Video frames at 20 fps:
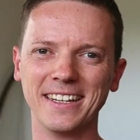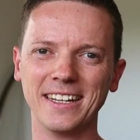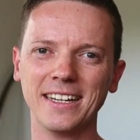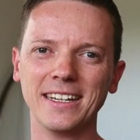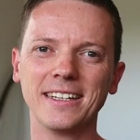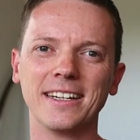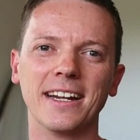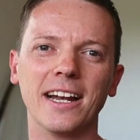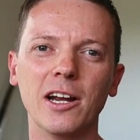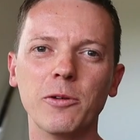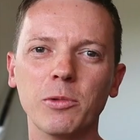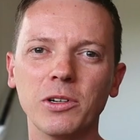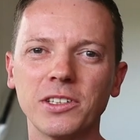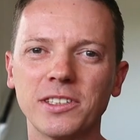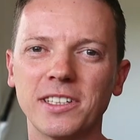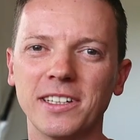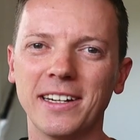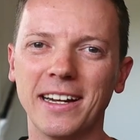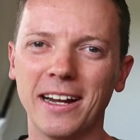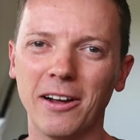G'day
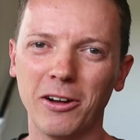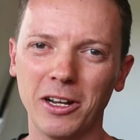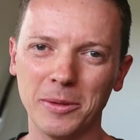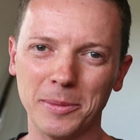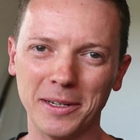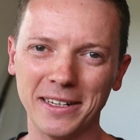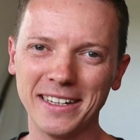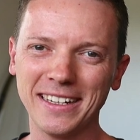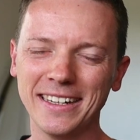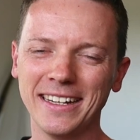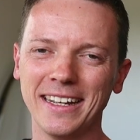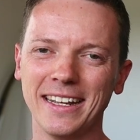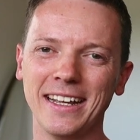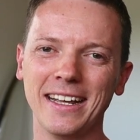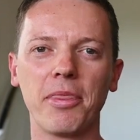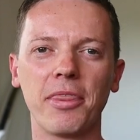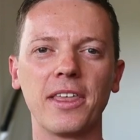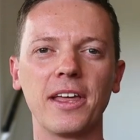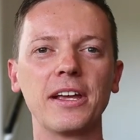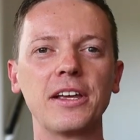Wilson, how are you buddy?
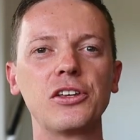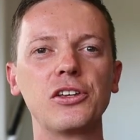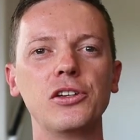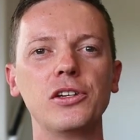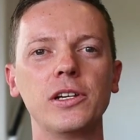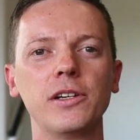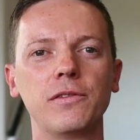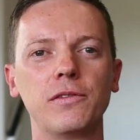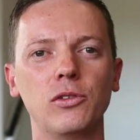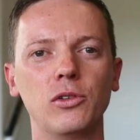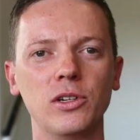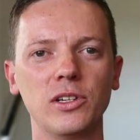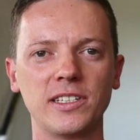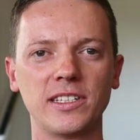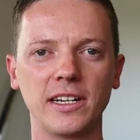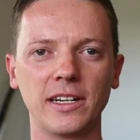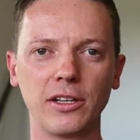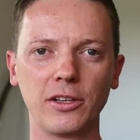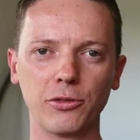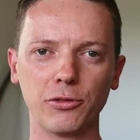Thank you for
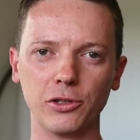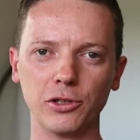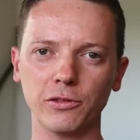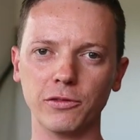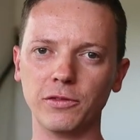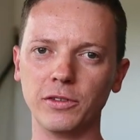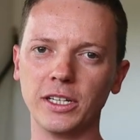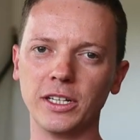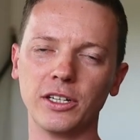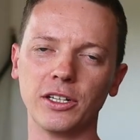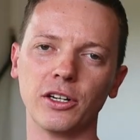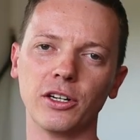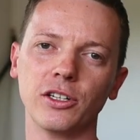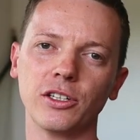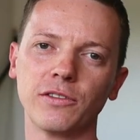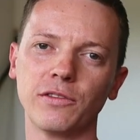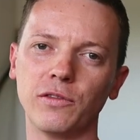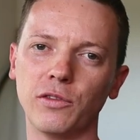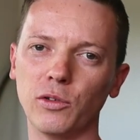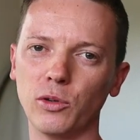sending through your videos
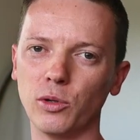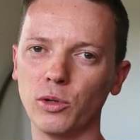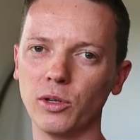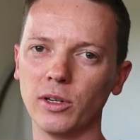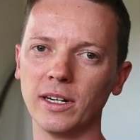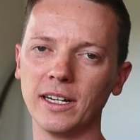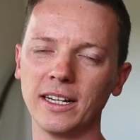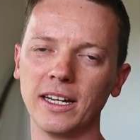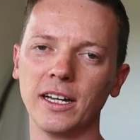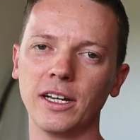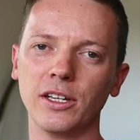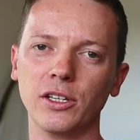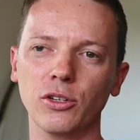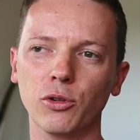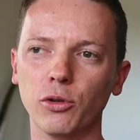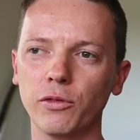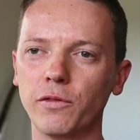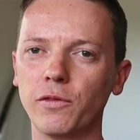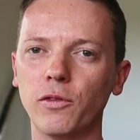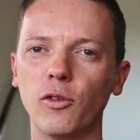for your
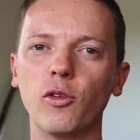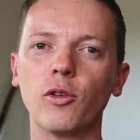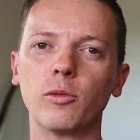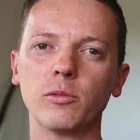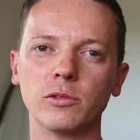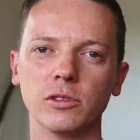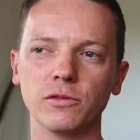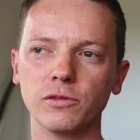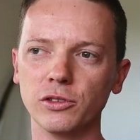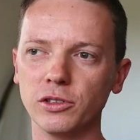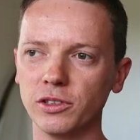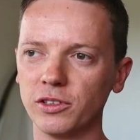form review.